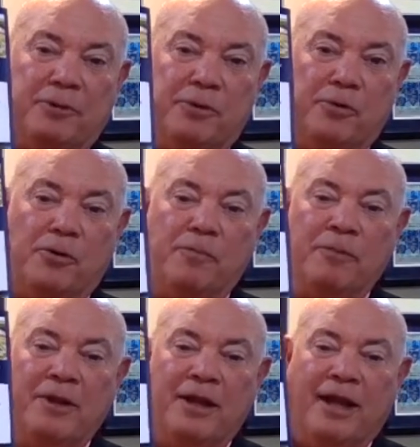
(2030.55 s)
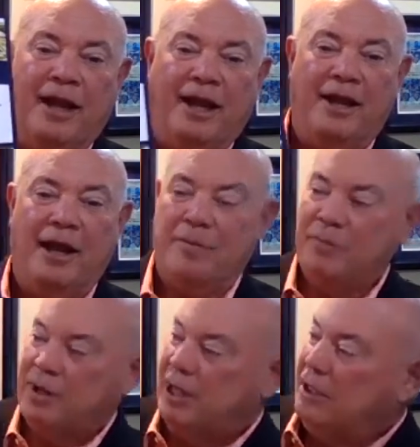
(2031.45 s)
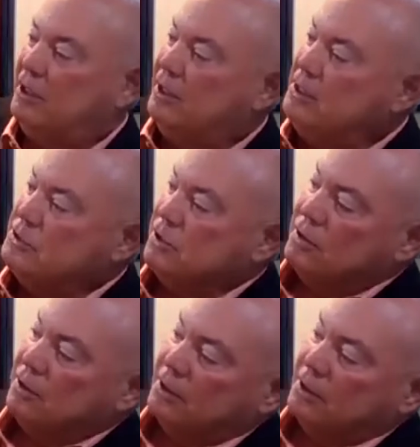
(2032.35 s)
pool. And uh, and then these are